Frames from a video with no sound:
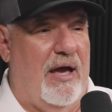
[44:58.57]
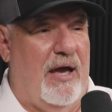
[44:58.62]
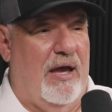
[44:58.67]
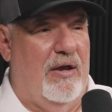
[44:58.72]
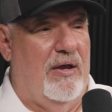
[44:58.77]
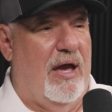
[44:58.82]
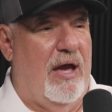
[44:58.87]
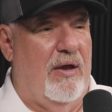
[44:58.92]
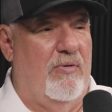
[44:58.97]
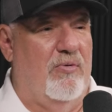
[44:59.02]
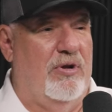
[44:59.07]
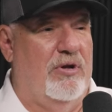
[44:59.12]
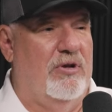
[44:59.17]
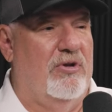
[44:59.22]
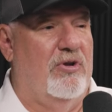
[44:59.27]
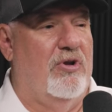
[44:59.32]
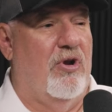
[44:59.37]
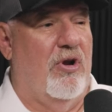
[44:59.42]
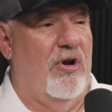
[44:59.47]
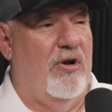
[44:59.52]
I, I would
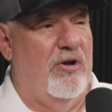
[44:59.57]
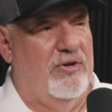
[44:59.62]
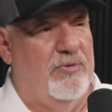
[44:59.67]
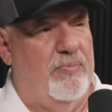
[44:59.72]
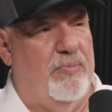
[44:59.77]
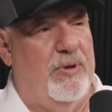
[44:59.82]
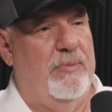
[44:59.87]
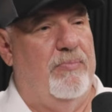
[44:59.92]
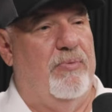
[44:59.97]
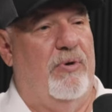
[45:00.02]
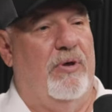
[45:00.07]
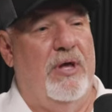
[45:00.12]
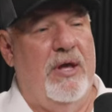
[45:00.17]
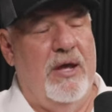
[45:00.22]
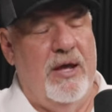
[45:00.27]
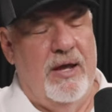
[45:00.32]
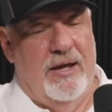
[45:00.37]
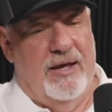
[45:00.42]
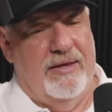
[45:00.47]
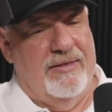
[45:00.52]
encourage people.
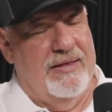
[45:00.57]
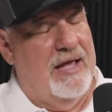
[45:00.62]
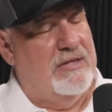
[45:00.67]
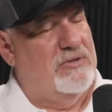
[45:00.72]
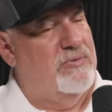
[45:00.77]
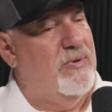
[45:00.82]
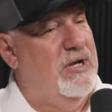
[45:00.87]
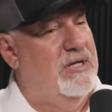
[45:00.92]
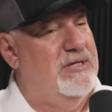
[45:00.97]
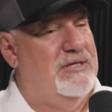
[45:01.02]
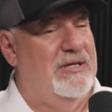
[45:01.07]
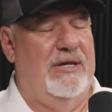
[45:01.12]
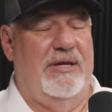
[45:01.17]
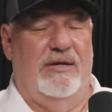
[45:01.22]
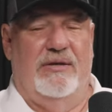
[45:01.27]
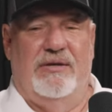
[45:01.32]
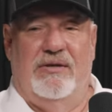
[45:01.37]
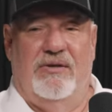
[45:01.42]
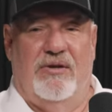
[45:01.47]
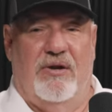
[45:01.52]
And that's what I
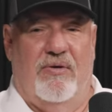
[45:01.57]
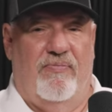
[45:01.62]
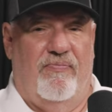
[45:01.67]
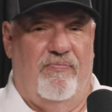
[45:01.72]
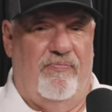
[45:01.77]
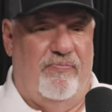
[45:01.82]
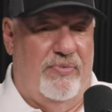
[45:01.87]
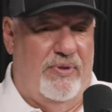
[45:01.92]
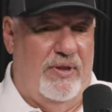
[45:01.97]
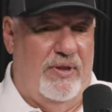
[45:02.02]
see, you know,